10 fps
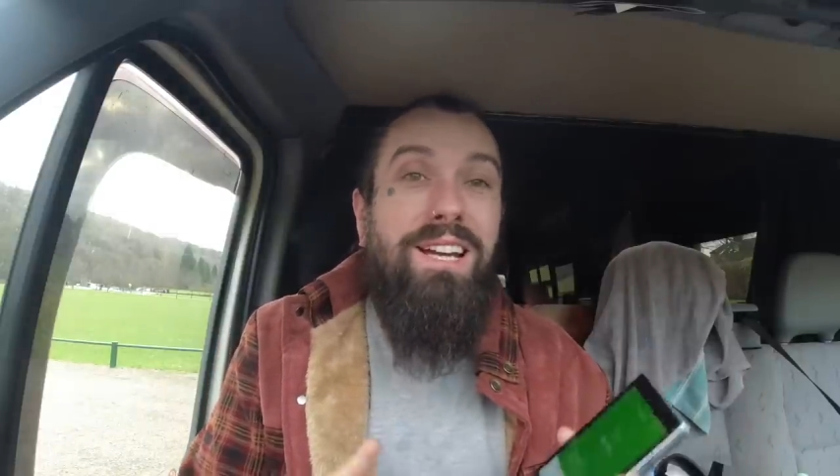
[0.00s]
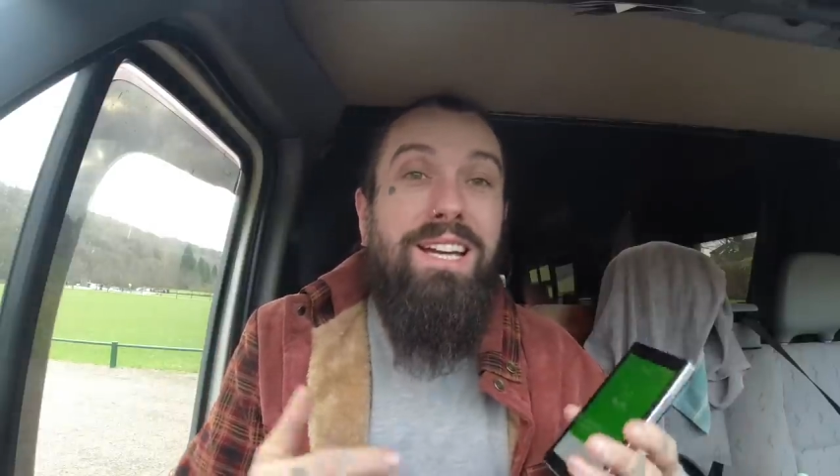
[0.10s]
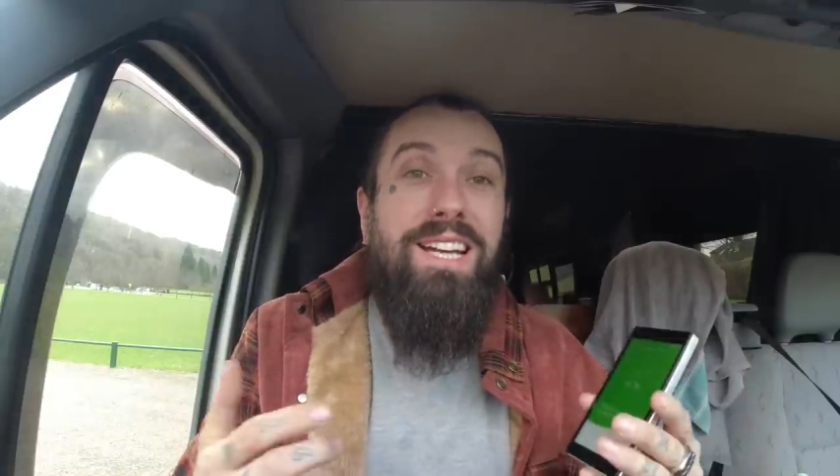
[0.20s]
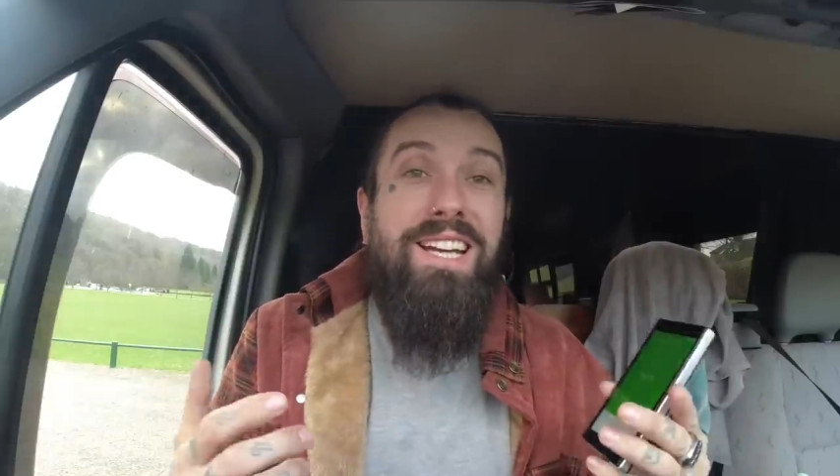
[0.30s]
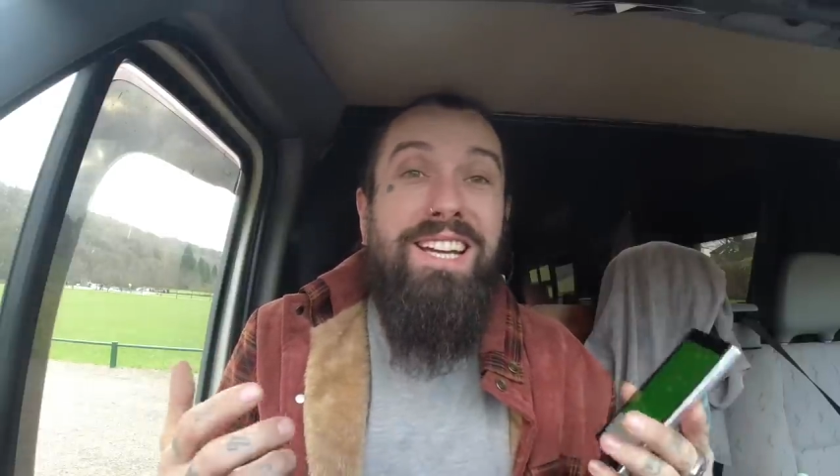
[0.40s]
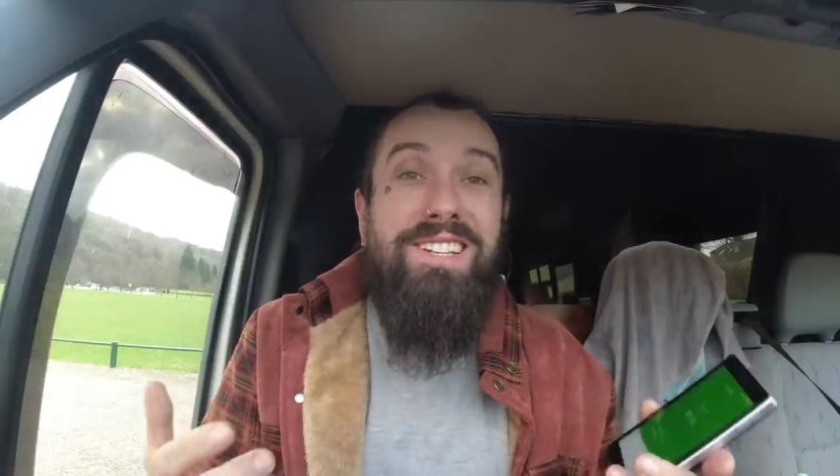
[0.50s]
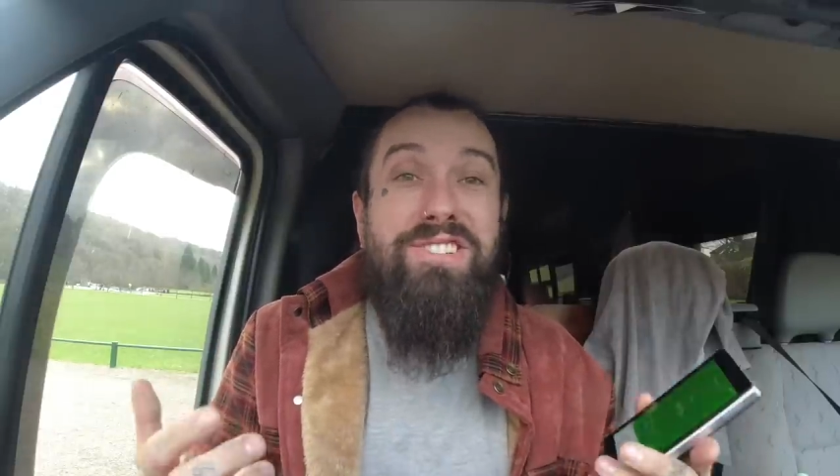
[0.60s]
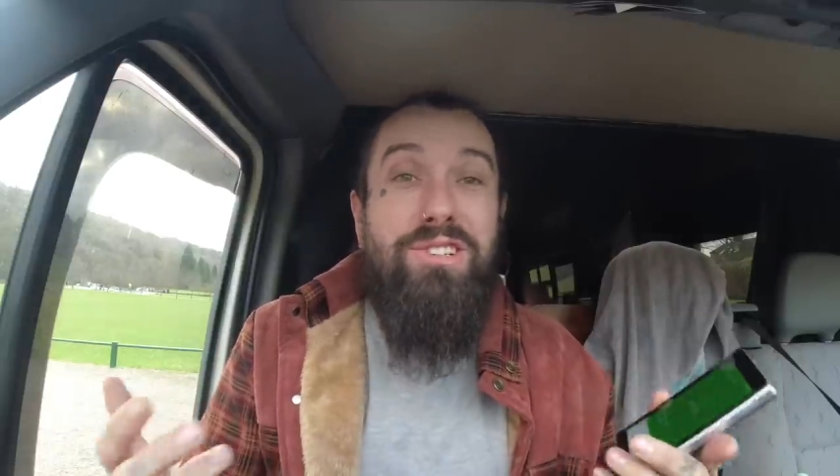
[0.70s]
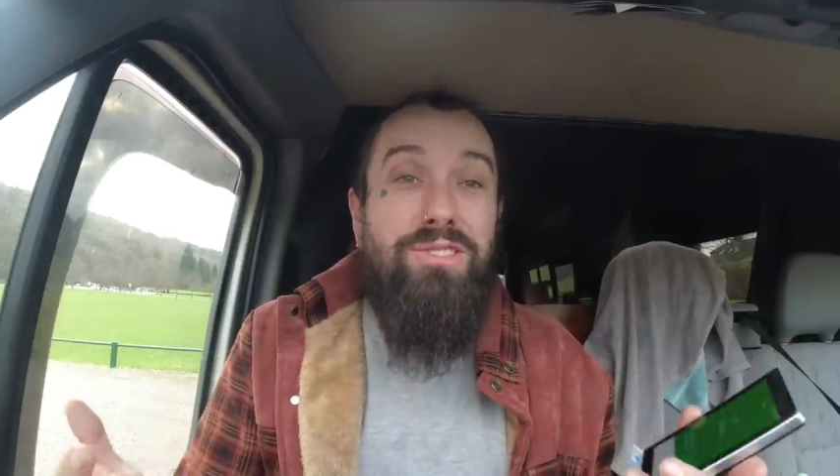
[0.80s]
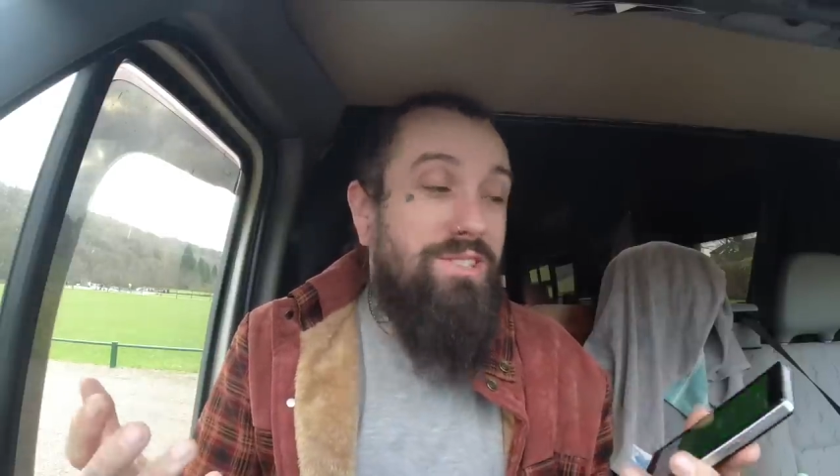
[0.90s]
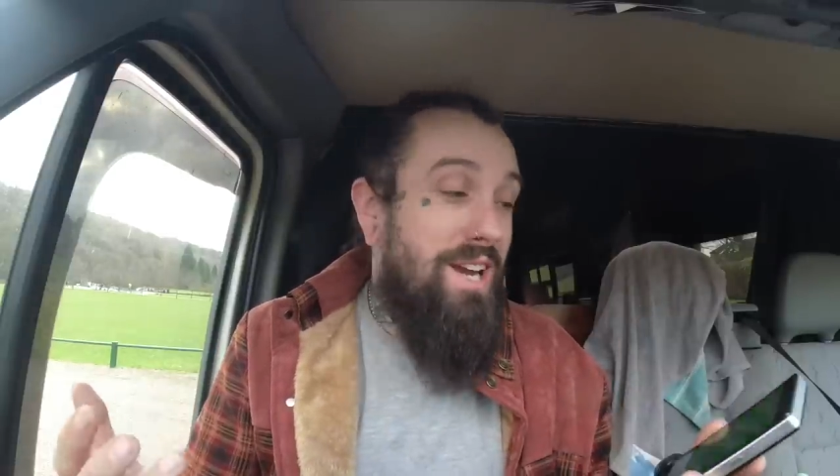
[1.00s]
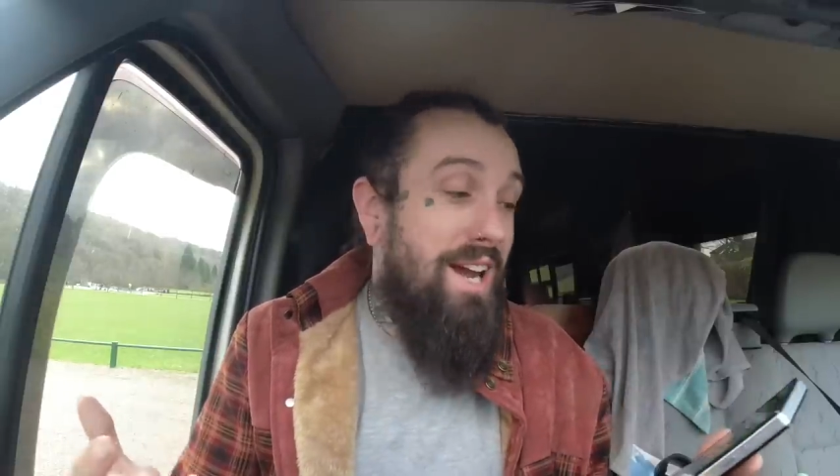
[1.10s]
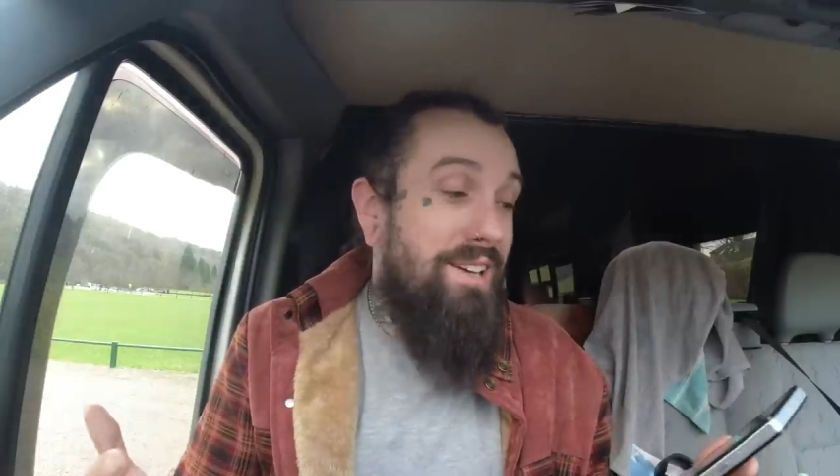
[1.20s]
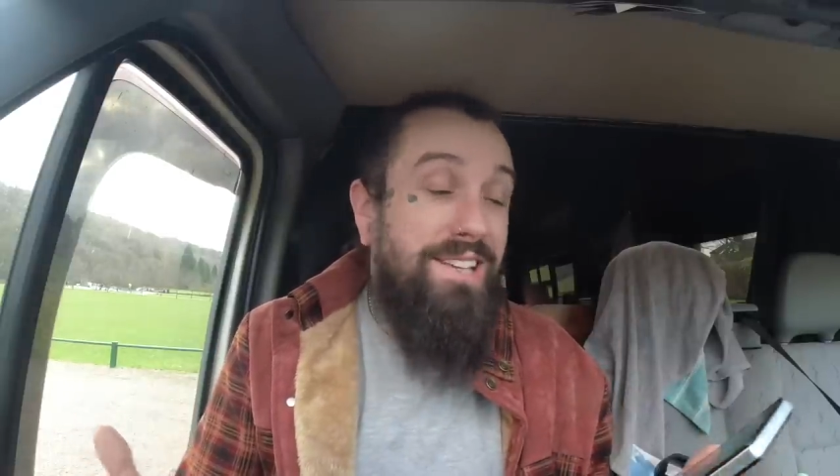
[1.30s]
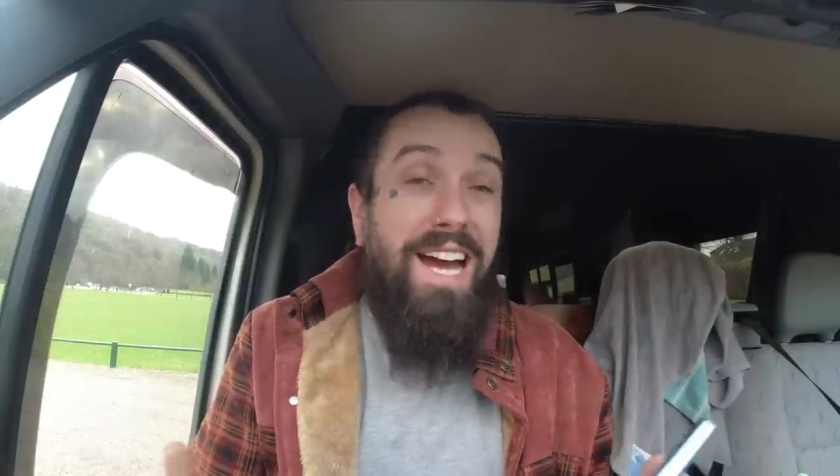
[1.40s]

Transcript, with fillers: It is just tired.